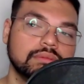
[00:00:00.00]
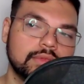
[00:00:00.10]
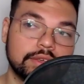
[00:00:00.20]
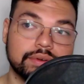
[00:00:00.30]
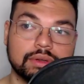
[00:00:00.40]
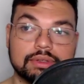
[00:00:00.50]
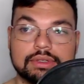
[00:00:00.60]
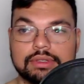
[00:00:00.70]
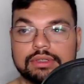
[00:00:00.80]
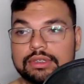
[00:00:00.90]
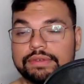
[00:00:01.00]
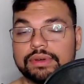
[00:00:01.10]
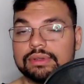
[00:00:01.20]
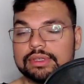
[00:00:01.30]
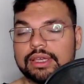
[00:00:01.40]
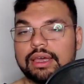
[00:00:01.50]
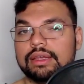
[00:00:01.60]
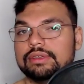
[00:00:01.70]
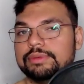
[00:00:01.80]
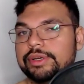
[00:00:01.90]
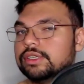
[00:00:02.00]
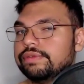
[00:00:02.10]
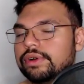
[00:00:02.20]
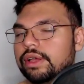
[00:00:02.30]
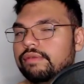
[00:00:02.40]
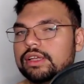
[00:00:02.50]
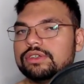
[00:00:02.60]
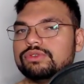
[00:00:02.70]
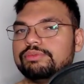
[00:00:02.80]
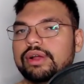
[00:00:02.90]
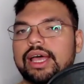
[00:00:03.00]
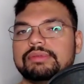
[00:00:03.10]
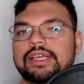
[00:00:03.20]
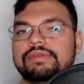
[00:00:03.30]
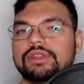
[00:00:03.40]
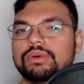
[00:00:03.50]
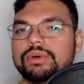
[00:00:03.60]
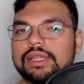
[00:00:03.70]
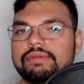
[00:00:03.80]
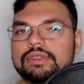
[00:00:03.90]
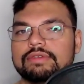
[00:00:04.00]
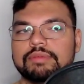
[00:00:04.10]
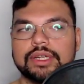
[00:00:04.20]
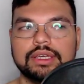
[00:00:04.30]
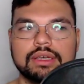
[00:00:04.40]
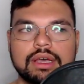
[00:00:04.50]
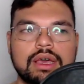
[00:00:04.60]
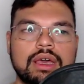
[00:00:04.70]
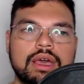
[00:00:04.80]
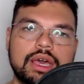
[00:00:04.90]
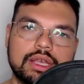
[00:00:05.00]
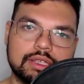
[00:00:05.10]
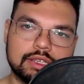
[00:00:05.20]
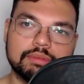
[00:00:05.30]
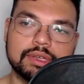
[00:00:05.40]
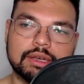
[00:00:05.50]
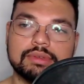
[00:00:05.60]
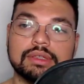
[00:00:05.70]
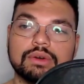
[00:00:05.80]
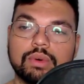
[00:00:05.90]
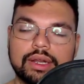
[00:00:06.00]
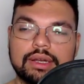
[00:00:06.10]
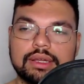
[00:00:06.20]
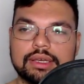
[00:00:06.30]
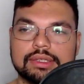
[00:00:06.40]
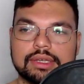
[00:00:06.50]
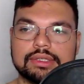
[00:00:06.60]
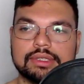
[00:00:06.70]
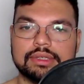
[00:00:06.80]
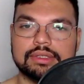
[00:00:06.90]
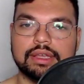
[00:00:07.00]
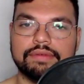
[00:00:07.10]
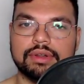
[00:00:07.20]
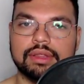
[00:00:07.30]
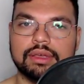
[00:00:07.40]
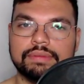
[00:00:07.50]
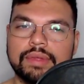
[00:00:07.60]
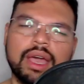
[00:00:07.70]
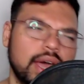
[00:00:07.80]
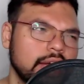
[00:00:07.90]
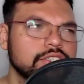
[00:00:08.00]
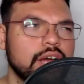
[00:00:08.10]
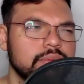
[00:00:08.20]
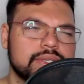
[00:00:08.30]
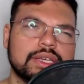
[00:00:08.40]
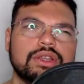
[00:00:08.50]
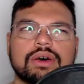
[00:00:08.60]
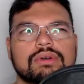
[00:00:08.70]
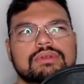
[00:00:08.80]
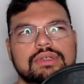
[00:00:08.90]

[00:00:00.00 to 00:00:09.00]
Difficult to say, especially for investors who perhaps have lower levels of money. It's sometimes the liquidity is definitely, actually I would say no.